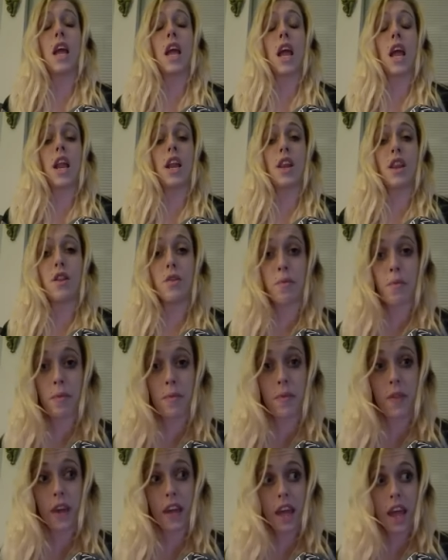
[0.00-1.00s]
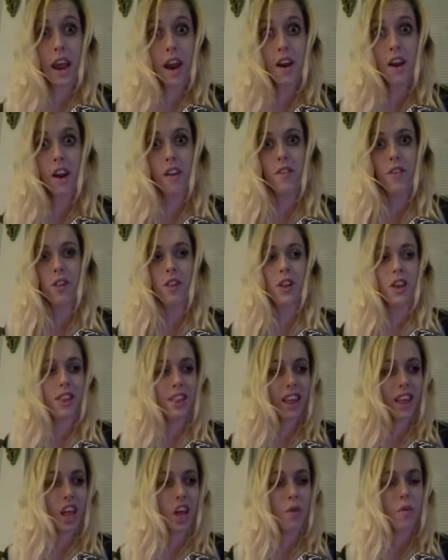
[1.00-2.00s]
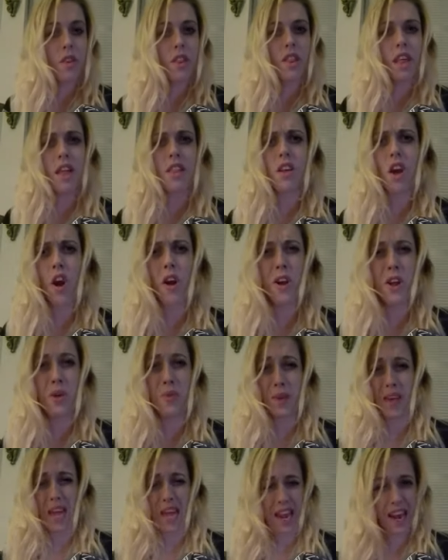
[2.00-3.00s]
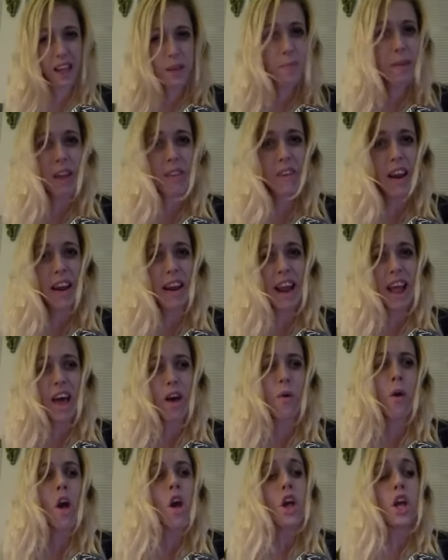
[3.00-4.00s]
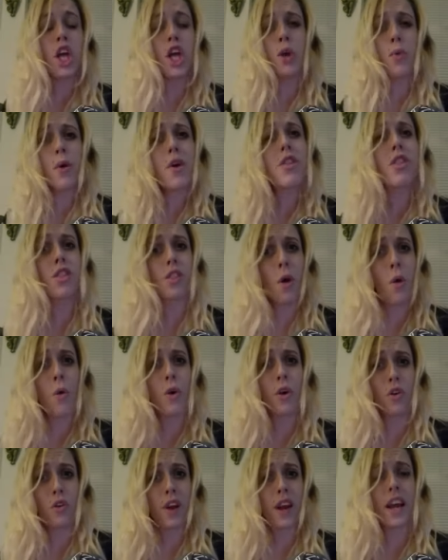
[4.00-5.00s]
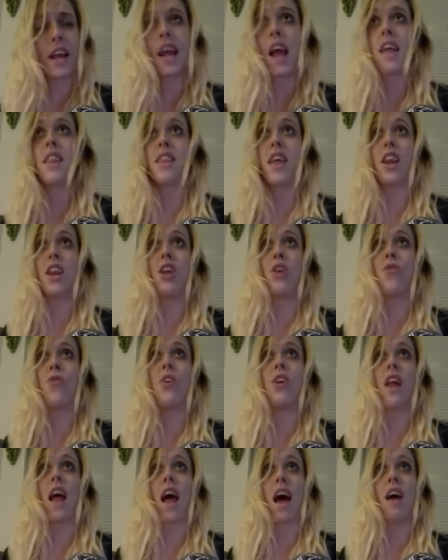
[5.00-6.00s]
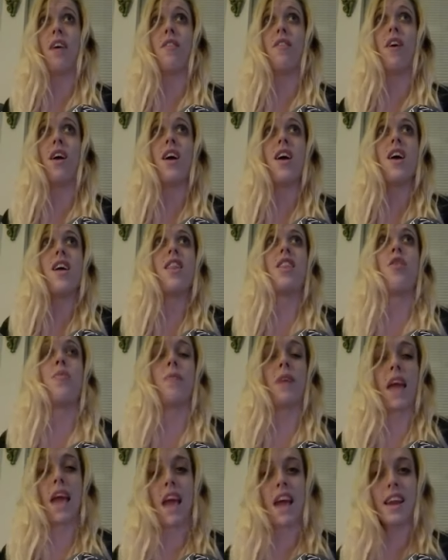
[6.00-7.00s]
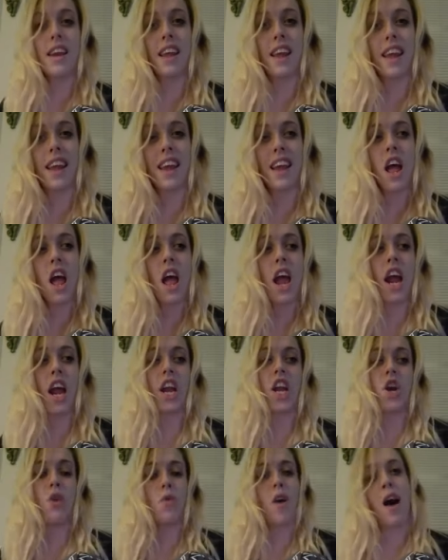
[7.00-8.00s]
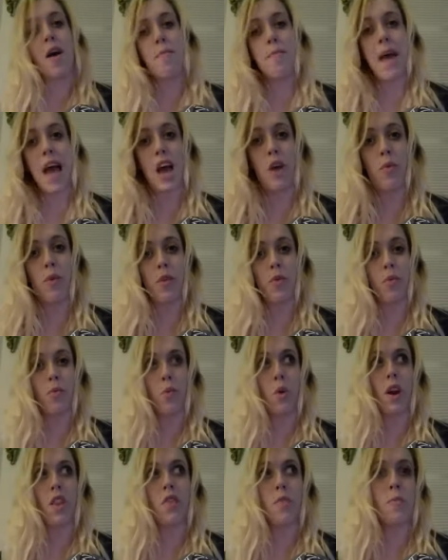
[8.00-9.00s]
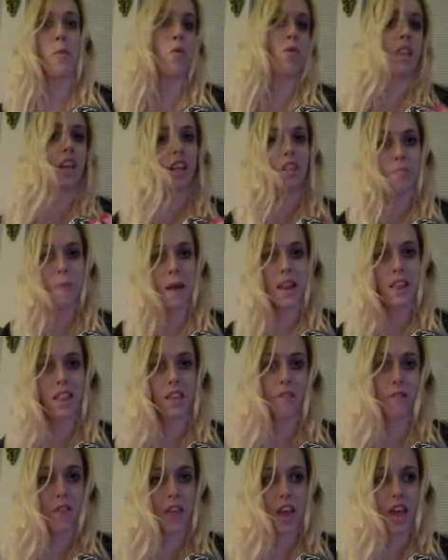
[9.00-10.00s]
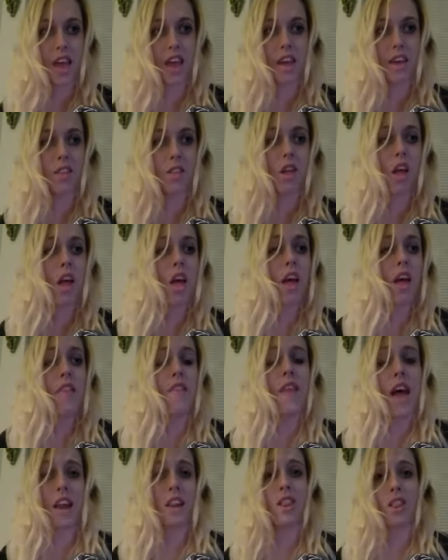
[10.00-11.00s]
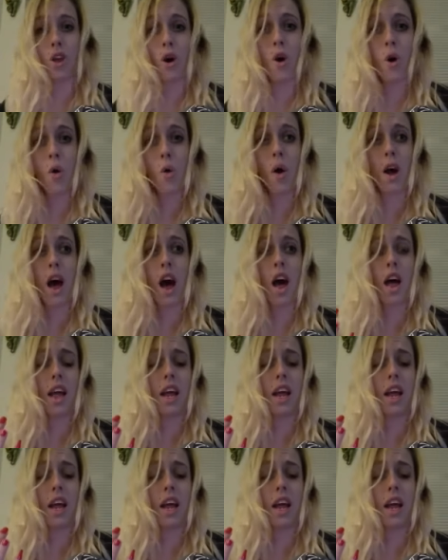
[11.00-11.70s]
And the caregiver looks at you and says, Are you kidding me right now? You are so greedy. I said you could have some candy and you come back with one of the most expensive things that's so